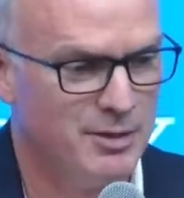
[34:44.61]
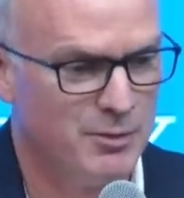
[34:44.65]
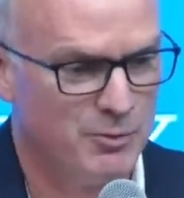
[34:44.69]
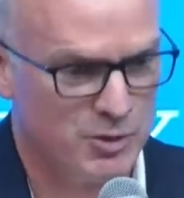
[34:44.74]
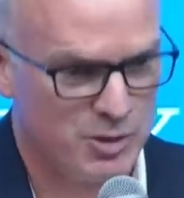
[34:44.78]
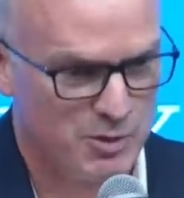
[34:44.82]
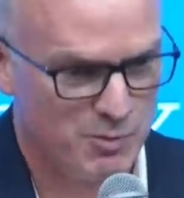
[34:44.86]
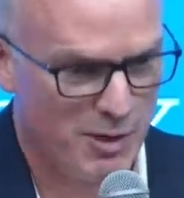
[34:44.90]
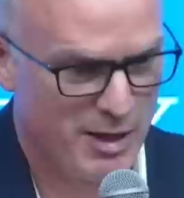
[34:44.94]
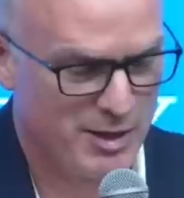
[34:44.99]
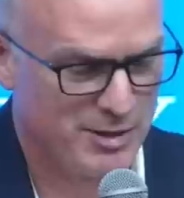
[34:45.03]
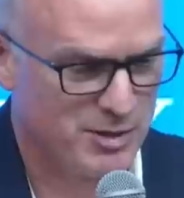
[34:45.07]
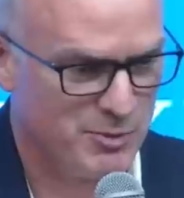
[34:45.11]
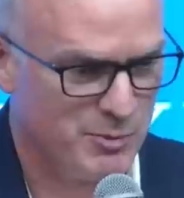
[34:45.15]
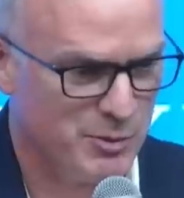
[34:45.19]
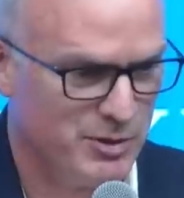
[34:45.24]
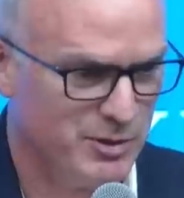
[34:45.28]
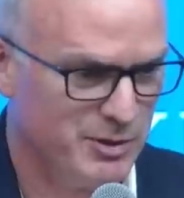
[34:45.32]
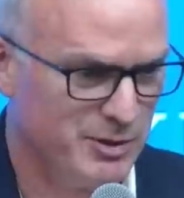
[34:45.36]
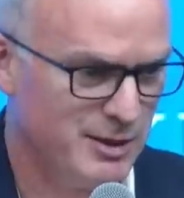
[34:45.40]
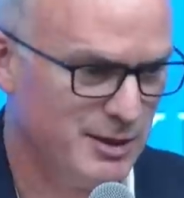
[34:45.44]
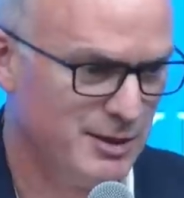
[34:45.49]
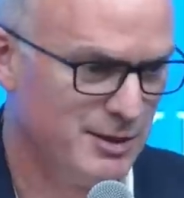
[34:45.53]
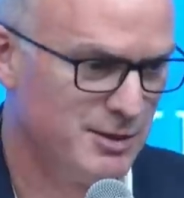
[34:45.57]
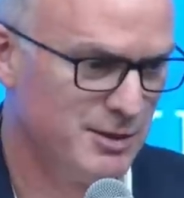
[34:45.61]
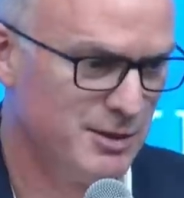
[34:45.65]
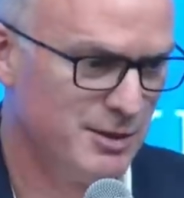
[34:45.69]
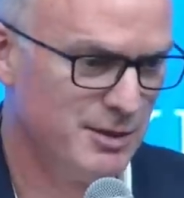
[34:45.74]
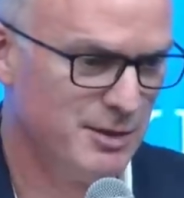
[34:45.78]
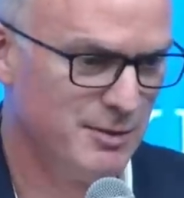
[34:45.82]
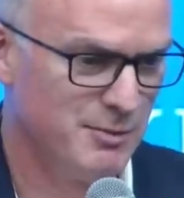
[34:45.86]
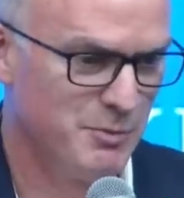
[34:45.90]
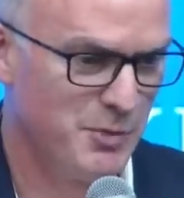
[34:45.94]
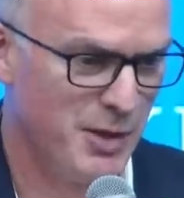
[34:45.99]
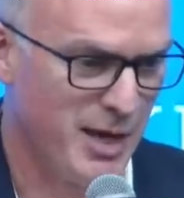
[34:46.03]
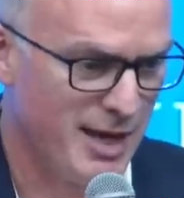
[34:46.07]
responsibility
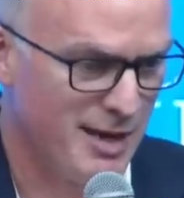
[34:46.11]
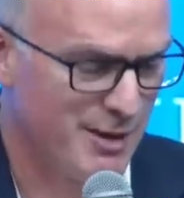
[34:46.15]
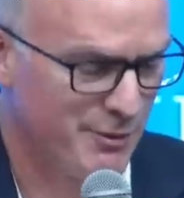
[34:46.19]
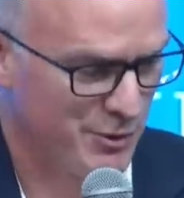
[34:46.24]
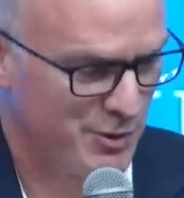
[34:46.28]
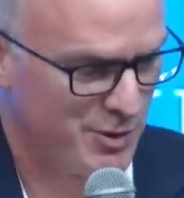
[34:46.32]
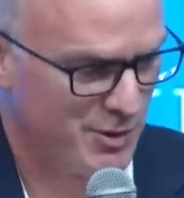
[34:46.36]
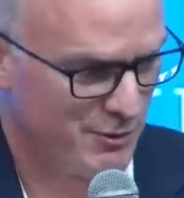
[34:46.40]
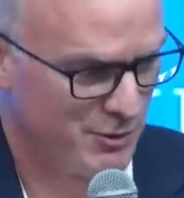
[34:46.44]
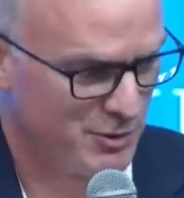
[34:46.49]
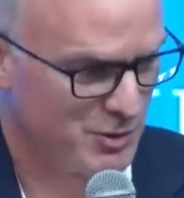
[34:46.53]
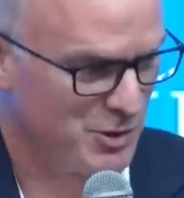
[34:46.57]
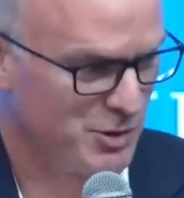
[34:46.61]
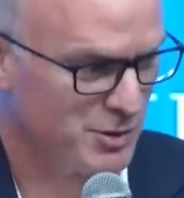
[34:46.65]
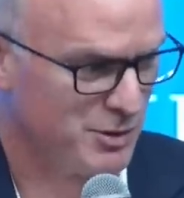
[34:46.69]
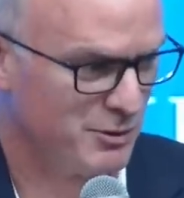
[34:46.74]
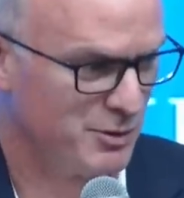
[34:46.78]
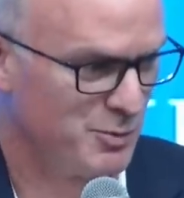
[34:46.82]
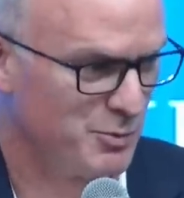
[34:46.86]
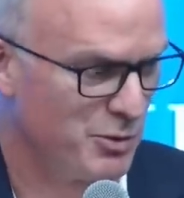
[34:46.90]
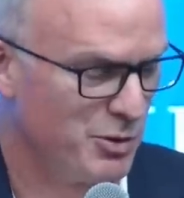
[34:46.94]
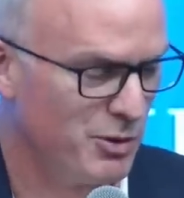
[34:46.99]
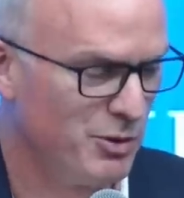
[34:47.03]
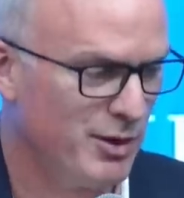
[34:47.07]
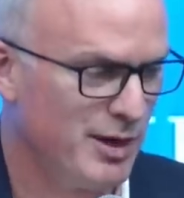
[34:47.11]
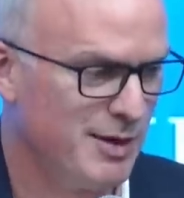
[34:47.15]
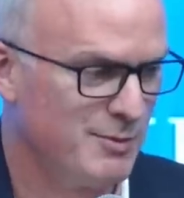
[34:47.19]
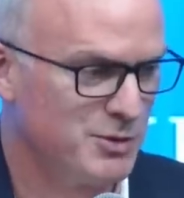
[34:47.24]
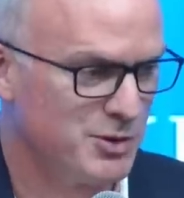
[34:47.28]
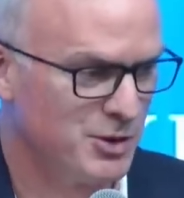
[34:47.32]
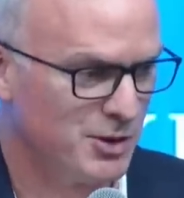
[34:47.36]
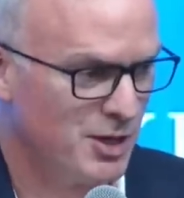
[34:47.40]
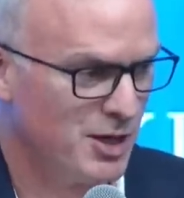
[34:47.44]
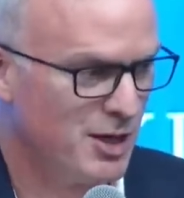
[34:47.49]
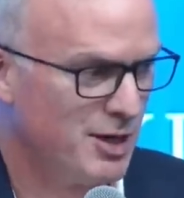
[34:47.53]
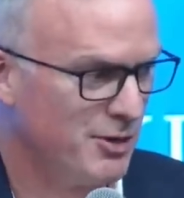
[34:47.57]
to paying for universal service
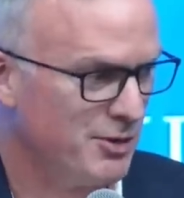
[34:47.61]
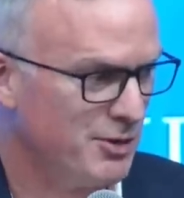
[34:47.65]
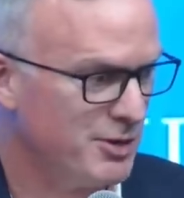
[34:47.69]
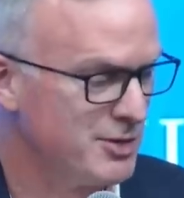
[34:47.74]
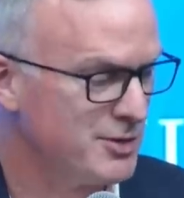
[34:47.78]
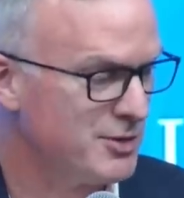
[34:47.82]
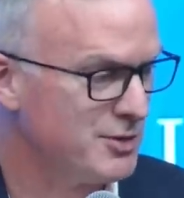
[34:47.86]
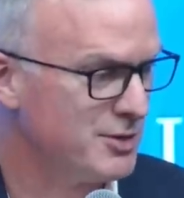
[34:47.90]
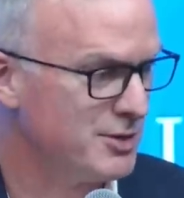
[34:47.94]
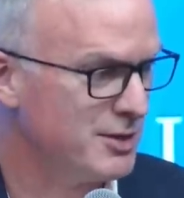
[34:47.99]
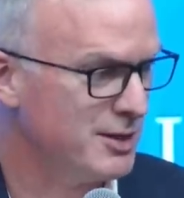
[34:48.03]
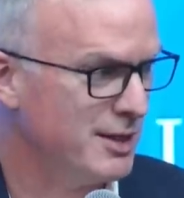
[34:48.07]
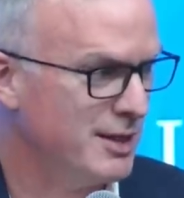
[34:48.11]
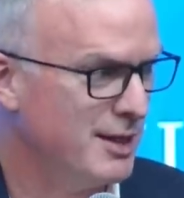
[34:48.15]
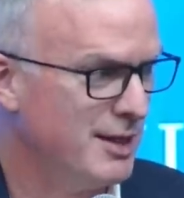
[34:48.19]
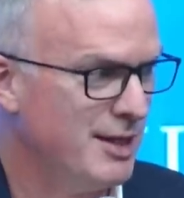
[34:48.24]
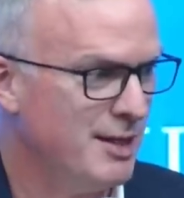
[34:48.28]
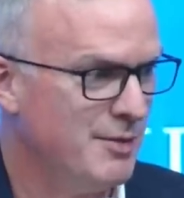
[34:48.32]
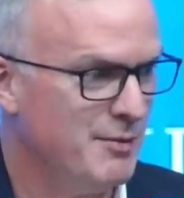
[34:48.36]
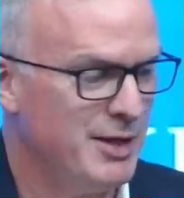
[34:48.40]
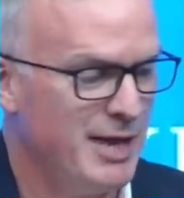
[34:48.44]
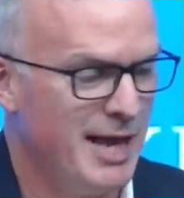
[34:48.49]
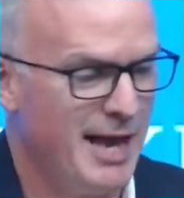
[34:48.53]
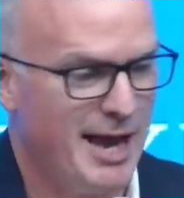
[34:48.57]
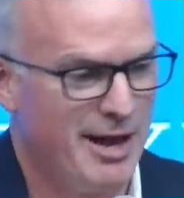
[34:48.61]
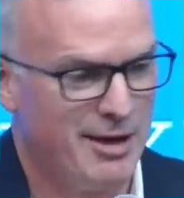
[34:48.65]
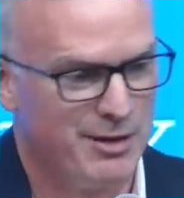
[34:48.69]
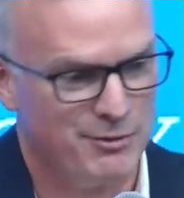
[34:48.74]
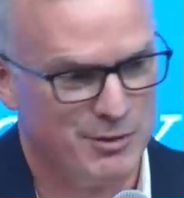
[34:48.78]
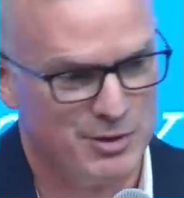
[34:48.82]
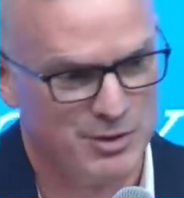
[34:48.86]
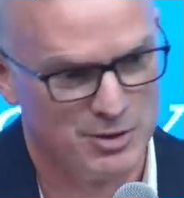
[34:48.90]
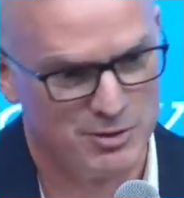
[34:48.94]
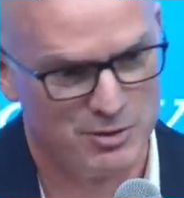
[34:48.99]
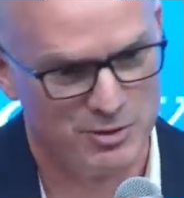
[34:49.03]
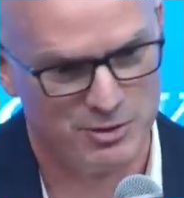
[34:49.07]
programs to Congress, and out of
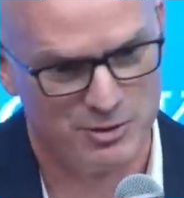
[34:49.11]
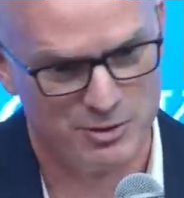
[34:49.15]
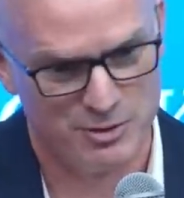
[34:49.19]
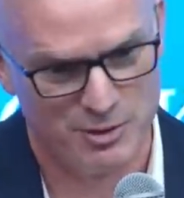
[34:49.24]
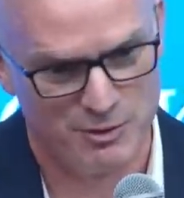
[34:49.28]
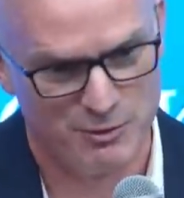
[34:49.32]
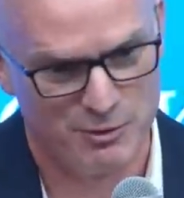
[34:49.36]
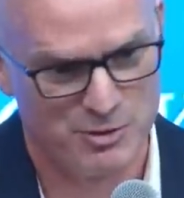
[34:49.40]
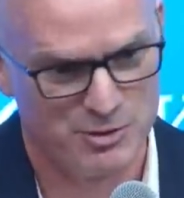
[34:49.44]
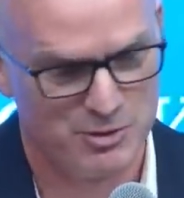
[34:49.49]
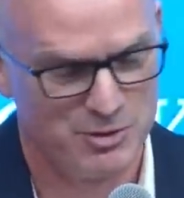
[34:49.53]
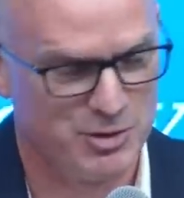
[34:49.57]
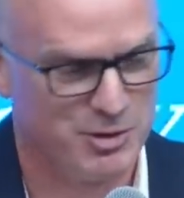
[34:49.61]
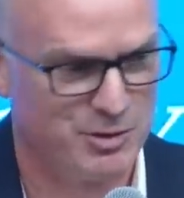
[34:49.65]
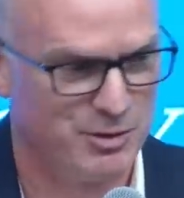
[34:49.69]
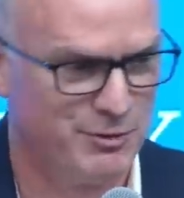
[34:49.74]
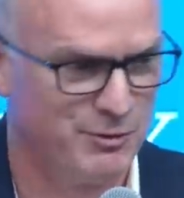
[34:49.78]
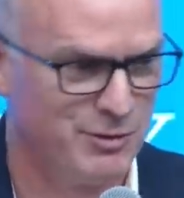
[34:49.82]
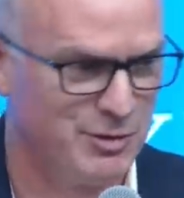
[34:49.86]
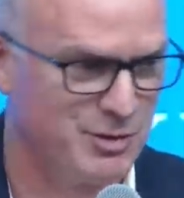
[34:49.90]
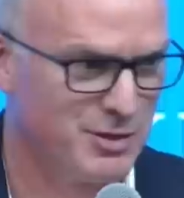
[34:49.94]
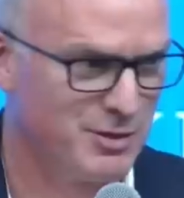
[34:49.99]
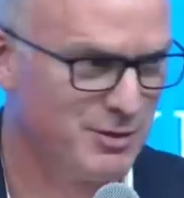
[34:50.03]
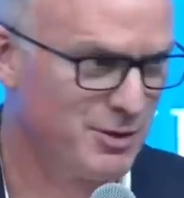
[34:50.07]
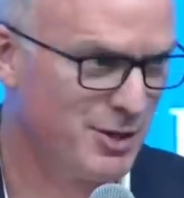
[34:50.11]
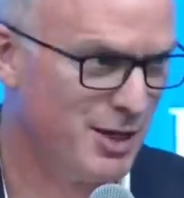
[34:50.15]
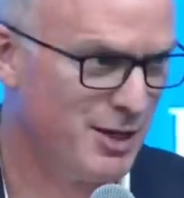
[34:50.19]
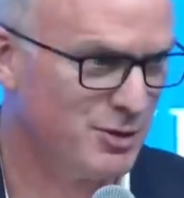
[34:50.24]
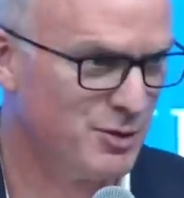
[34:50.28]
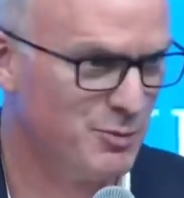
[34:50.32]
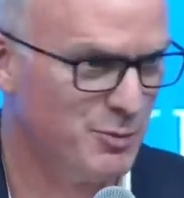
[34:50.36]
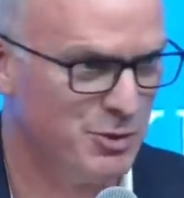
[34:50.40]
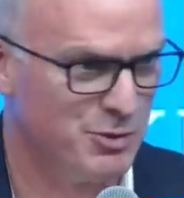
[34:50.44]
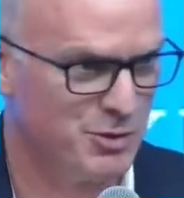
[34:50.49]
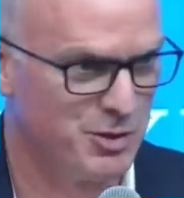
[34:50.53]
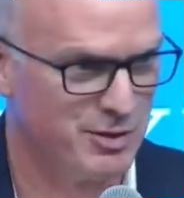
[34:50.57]
this whole universal service
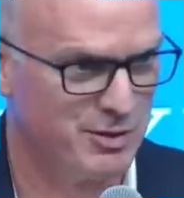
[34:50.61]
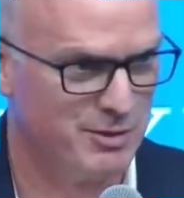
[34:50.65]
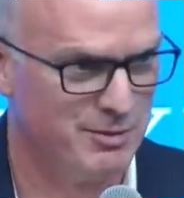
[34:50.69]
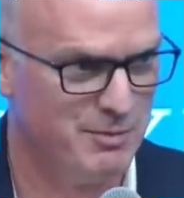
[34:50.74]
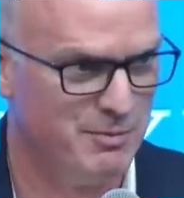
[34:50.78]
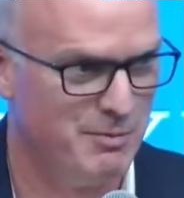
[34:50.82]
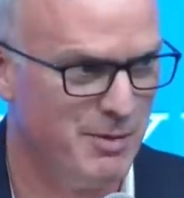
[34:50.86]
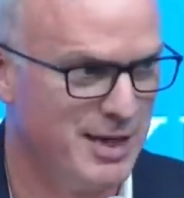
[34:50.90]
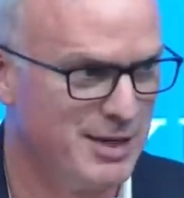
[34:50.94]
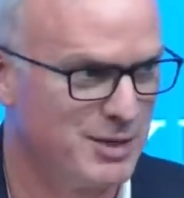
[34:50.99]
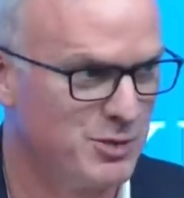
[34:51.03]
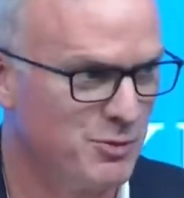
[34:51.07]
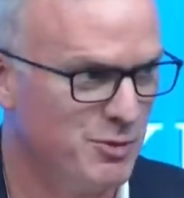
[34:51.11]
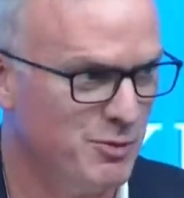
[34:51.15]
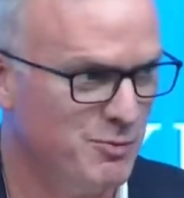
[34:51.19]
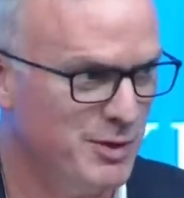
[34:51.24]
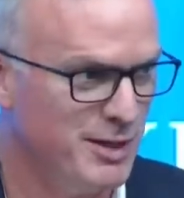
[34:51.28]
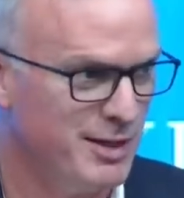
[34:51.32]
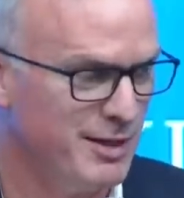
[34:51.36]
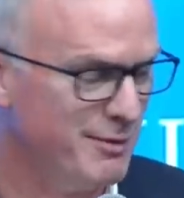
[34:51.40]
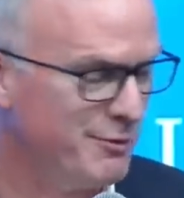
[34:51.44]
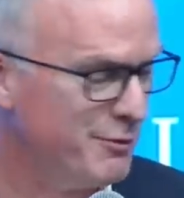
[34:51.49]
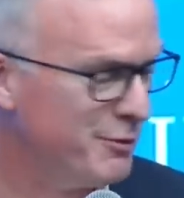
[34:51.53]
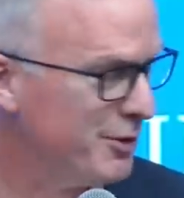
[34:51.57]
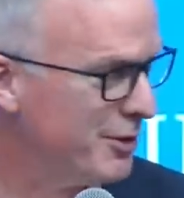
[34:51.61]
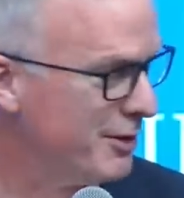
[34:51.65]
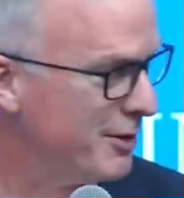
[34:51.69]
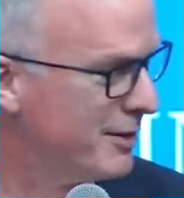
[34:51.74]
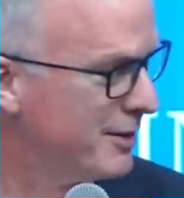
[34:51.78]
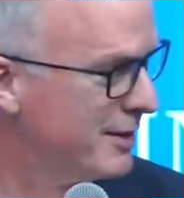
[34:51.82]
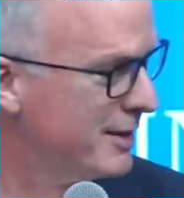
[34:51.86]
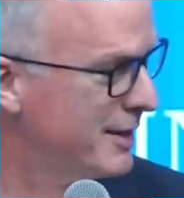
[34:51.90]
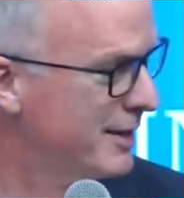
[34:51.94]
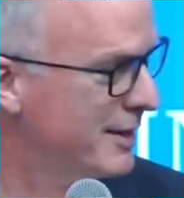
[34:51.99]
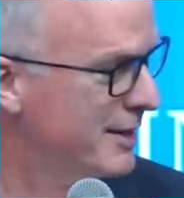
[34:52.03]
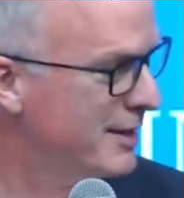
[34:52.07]
contribution mess we've been in for,